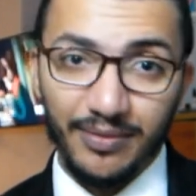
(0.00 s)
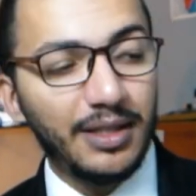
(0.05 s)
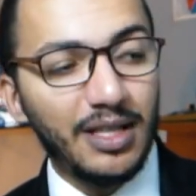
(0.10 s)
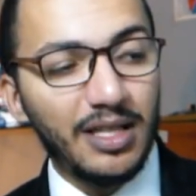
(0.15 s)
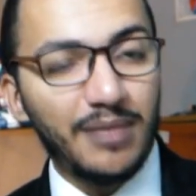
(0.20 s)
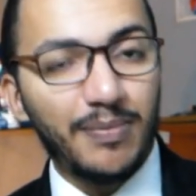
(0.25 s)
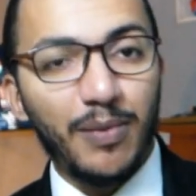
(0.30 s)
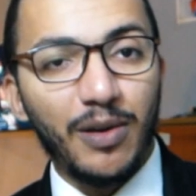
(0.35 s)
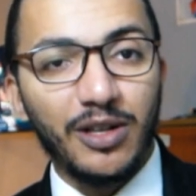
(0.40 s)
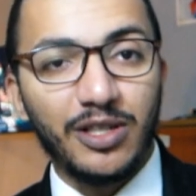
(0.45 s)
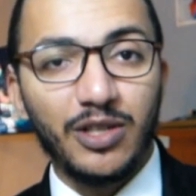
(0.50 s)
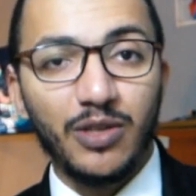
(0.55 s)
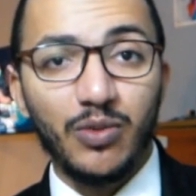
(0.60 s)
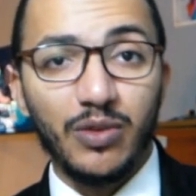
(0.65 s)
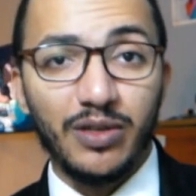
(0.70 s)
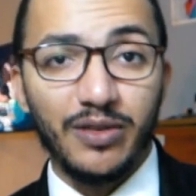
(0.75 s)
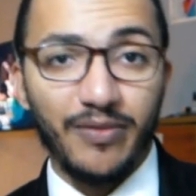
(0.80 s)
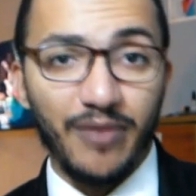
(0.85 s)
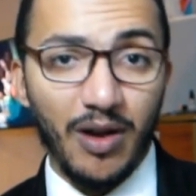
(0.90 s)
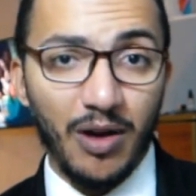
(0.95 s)
This party
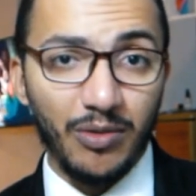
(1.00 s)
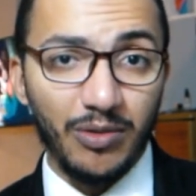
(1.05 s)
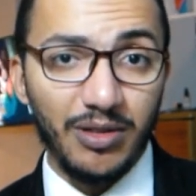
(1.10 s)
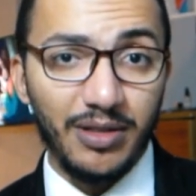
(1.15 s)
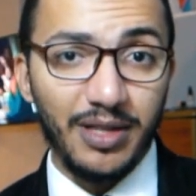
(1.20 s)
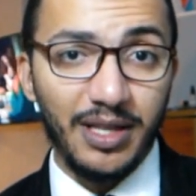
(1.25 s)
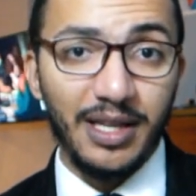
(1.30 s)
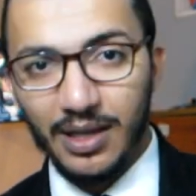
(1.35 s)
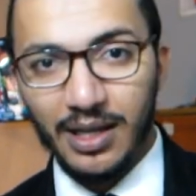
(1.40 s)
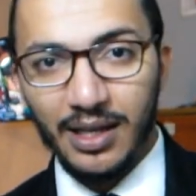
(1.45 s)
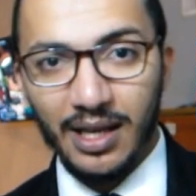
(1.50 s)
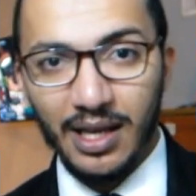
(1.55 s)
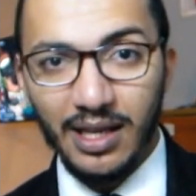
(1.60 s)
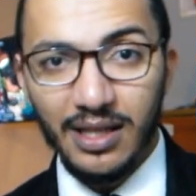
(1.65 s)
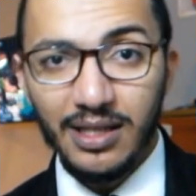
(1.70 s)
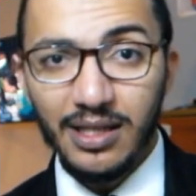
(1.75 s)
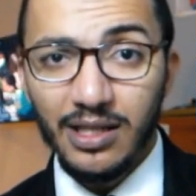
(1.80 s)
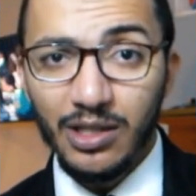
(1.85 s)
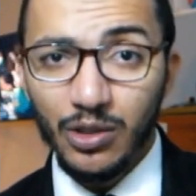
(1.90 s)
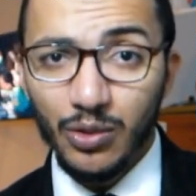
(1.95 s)
was founded in
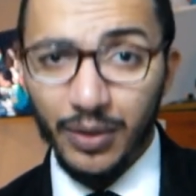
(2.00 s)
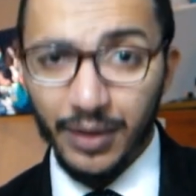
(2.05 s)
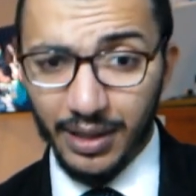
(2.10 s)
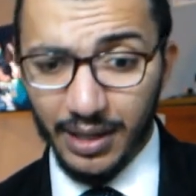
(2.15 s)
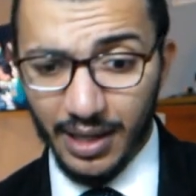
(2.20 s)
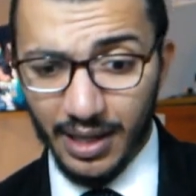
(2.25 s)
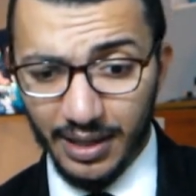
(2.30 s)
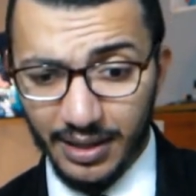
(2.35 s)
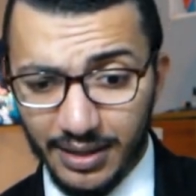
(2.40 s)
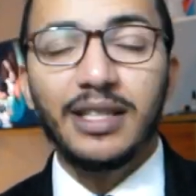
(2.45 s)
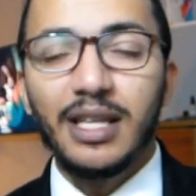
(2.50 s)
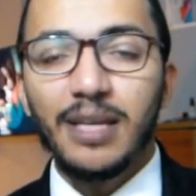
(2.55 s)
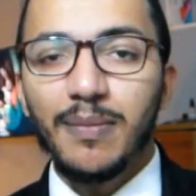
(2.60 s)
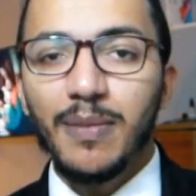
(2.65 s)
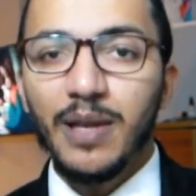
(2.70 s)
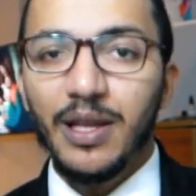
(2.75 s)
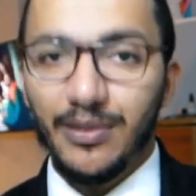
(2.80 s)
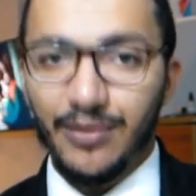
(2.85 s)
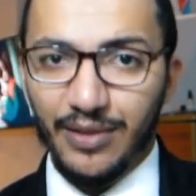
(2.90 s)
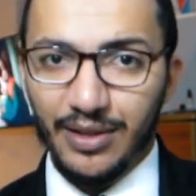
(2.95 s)
1828. They
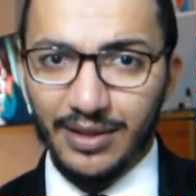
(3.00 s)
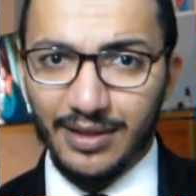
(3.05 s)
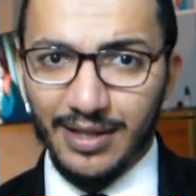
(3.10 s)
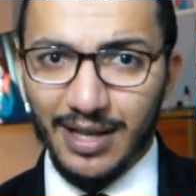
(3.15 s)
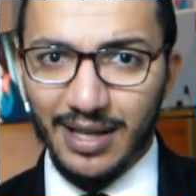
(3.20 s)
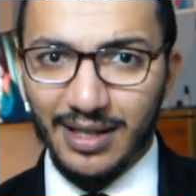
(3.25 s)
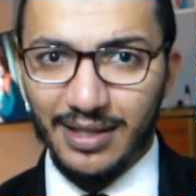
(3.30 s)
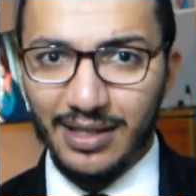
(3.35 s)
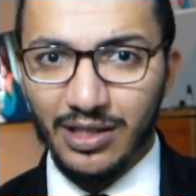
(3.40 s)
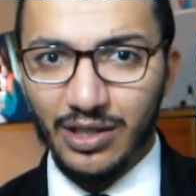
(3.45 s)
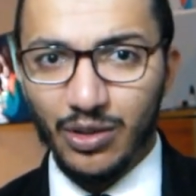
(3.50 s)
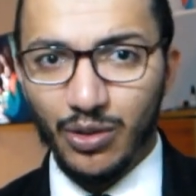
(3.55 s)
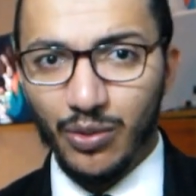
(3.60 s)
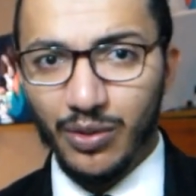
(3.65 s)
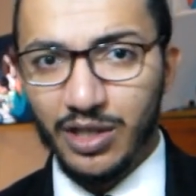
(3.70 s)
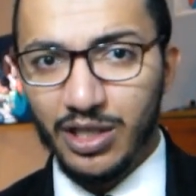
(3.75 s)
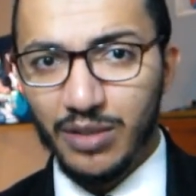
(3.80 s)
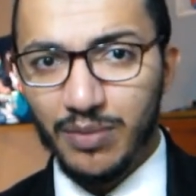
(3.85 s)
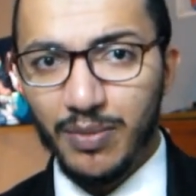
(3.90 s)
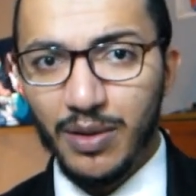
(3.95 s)
believe in taxing the
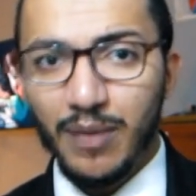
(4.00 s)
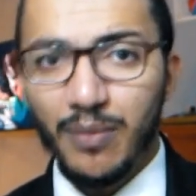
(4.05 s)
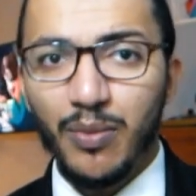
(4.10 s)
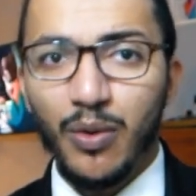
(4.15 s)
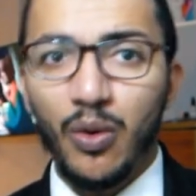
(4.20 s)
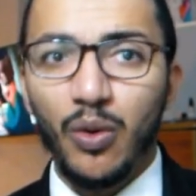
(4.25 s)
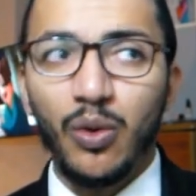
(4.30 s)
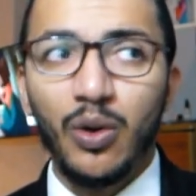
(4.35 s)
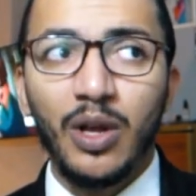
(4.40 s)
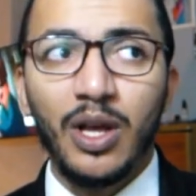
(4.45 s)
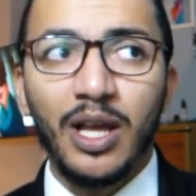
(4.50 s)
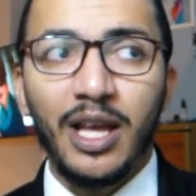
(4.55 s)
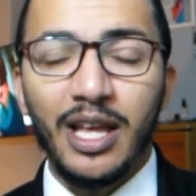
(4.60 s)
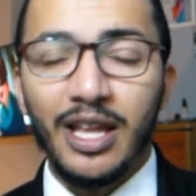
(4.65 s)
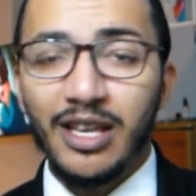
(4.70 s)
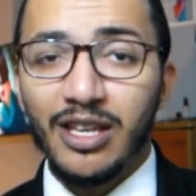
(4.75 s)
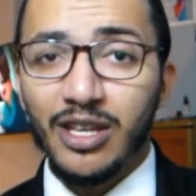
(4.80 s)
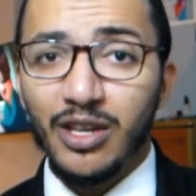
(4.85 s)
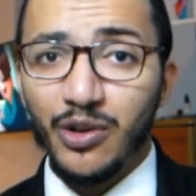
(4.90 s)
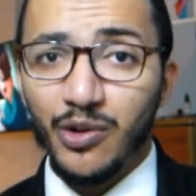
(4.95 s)
rich people,
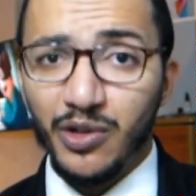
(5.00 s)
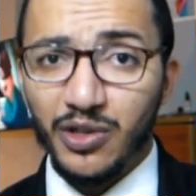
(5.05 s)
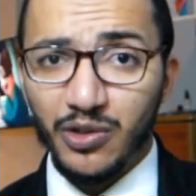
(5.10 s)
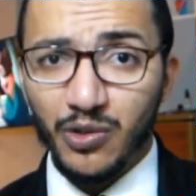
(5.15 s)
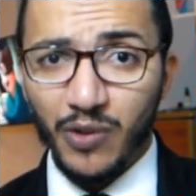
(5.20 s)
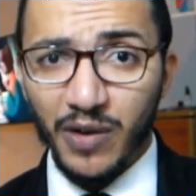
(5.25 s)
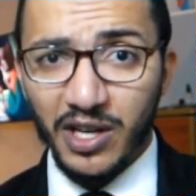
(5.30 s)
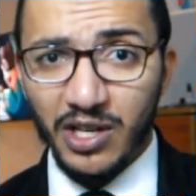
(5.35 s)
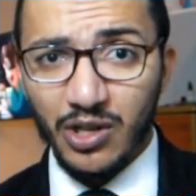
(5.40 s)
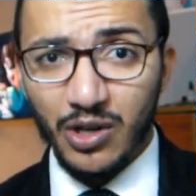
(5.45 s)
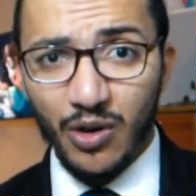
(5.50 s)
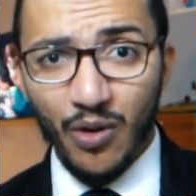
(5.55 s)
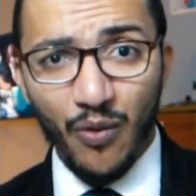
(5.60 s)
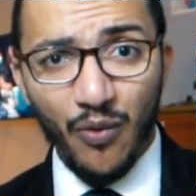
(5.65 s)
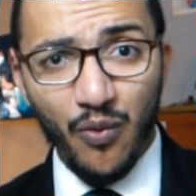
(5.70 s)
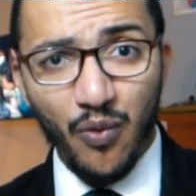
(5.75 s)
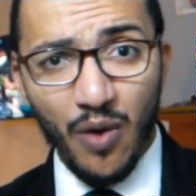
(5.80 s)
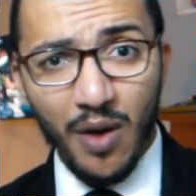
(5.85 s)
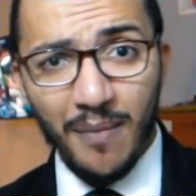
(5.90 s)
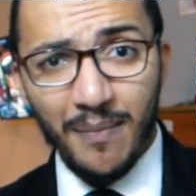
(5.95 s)
in the restriction
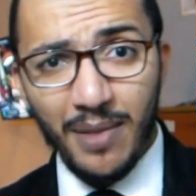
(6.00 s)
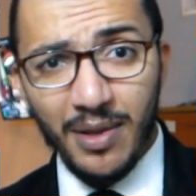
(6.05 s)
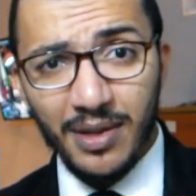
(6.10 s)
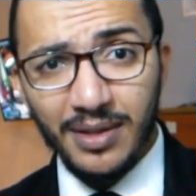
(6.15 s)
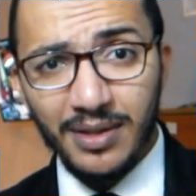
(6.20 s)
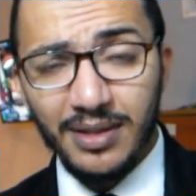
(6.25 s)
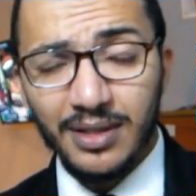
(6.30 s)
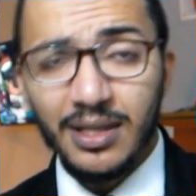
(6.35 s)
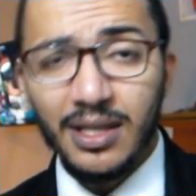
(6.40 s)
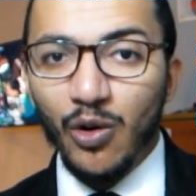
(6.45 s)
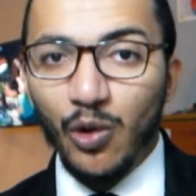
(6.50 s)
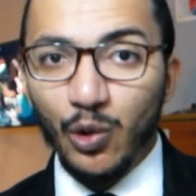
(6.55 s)
of weapons.